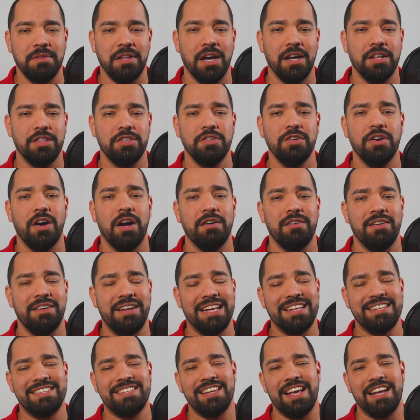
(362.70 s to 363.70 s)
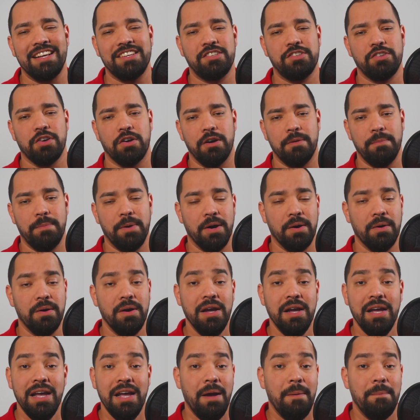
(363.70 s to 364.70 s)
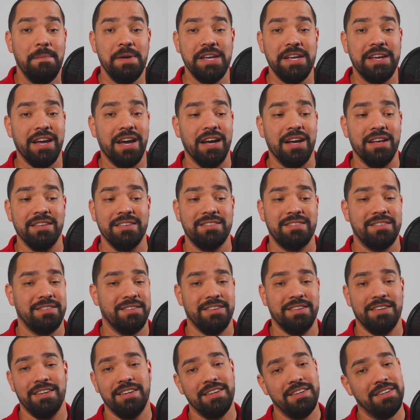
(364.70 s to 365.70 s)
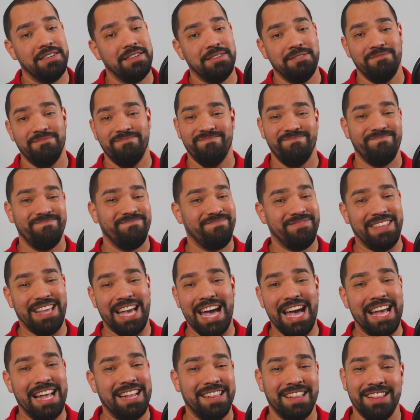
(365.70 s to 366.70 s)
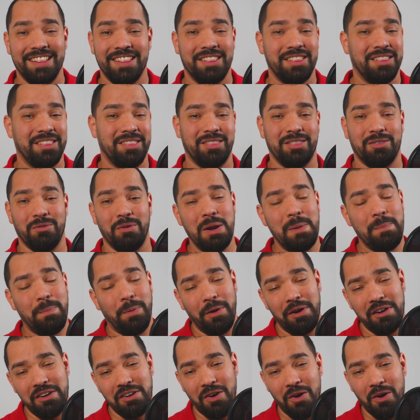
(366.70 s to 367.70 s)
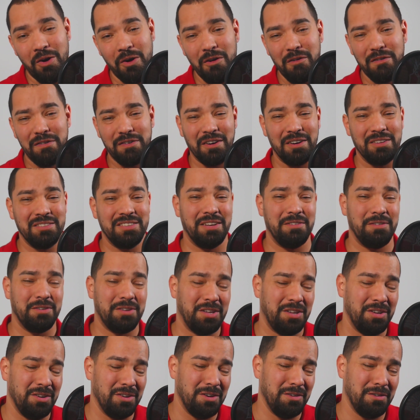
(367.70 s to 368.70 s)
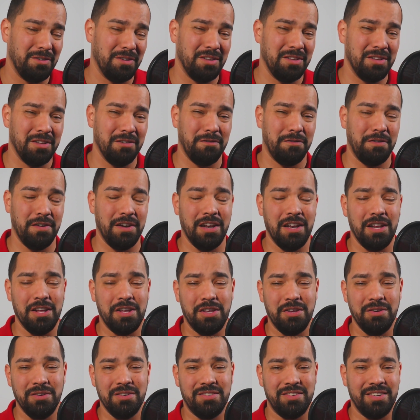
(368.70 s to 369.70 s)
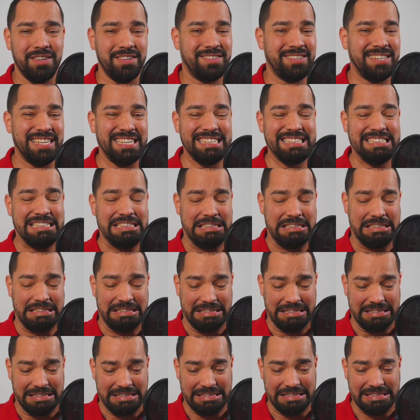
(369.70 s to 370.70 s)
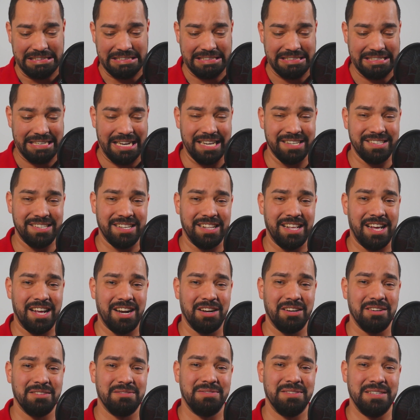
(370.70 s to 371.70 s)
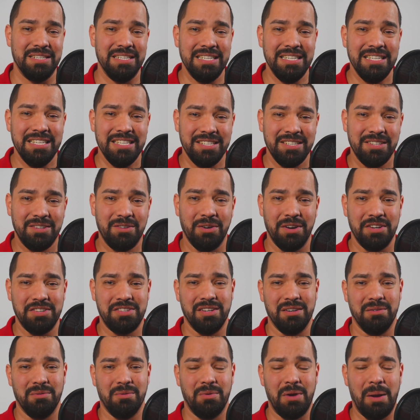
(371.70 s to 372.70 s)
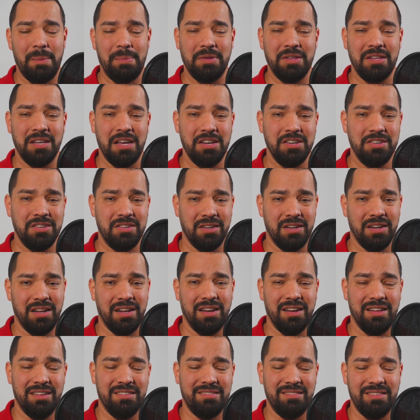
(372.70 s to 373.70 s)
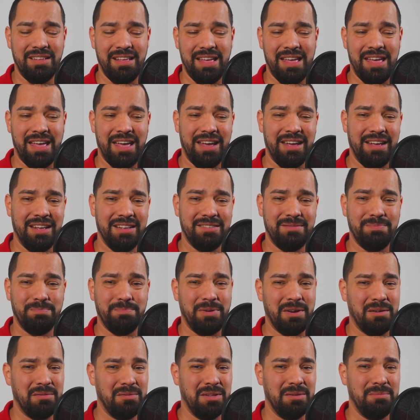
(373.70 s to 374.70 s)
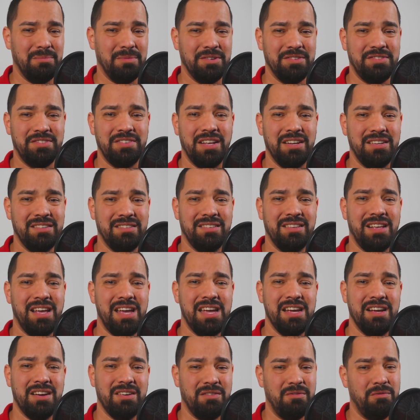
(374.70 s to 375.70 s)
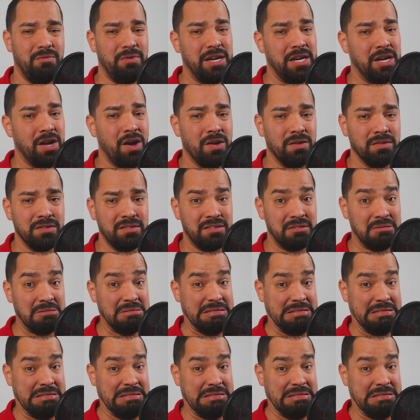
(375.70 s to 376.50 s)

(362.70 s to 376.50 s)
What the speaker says: the 200SX Turbo, because that 3.0 from the Infiniti Q60 has a lot of questionable reputation, and it's probably Mercedes-like or Renault.